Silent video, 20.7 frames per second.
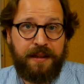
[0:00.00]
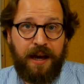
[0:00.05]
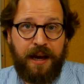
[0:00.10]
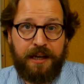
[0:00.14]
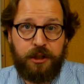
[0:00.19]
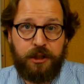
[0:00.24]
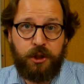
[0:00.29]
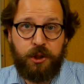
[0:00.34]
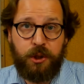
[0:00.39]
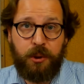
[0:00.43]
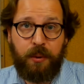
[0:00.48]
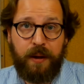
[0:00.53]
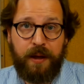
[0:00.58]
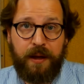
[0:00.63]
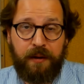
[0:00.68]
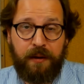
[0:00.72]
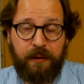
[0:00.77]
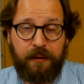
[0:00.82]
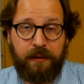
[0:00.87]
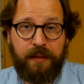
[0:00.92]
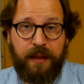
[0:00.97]
That
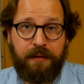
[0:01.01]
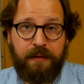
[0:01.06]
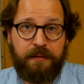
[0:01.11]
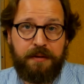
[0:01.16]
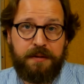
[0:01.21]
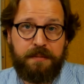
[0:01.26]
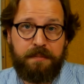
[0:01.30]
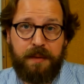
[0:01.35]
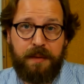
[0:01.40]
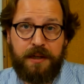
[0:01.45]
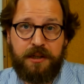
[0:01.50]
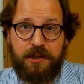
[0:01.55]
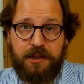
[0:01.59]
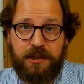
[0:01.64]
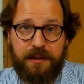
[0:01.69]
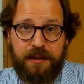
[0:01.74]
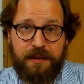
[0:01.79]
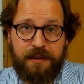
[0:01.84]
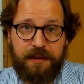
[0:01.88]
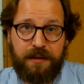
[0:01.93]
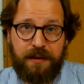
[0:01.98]
toil that was
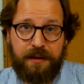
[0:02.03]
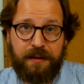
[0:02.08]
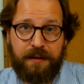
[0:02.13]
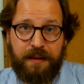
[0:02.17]
mentioned,